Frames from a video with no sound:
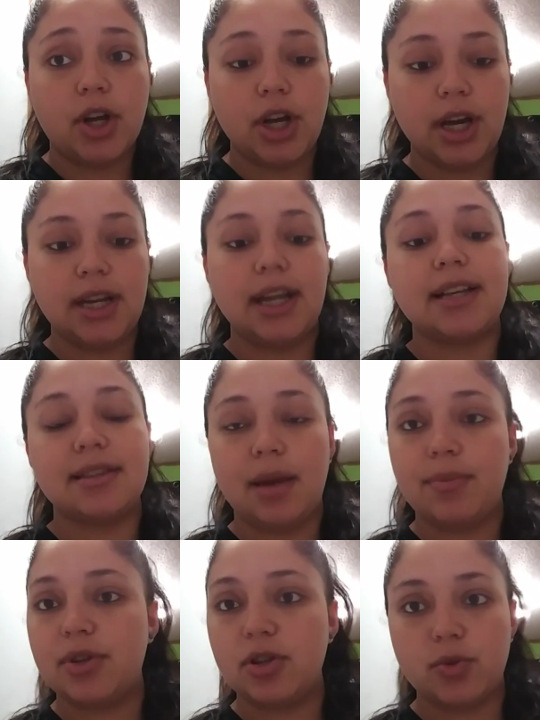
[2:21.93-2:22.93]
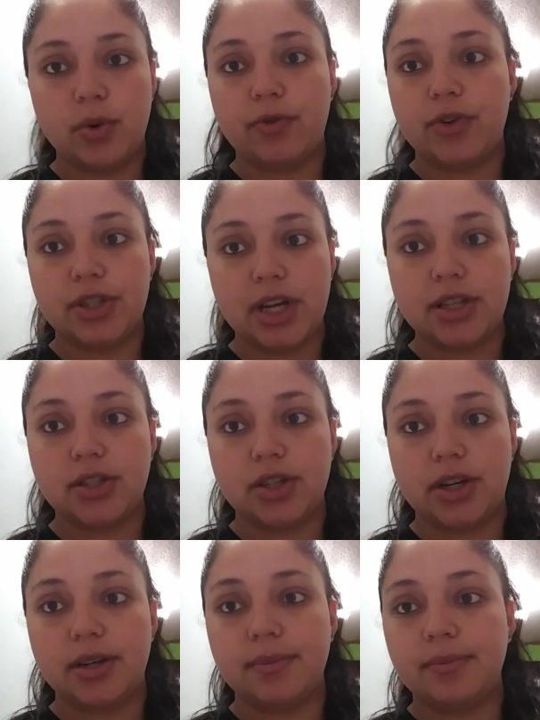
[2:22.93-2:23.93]
good except the Swiffer
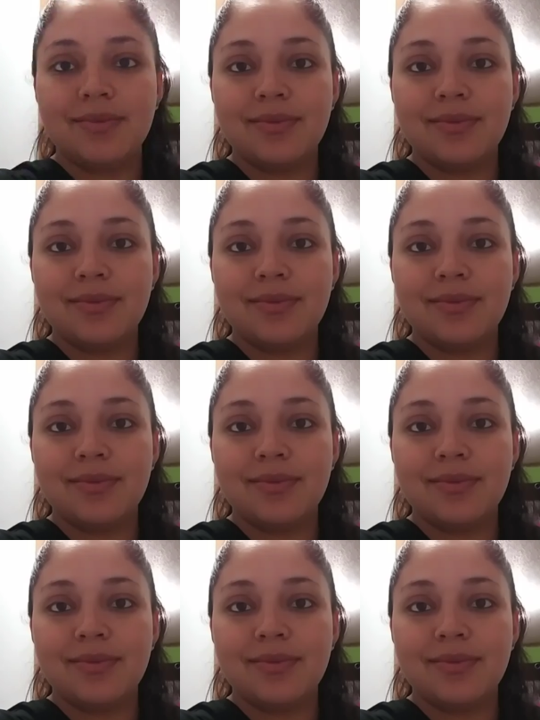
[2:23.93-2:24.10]
Duster.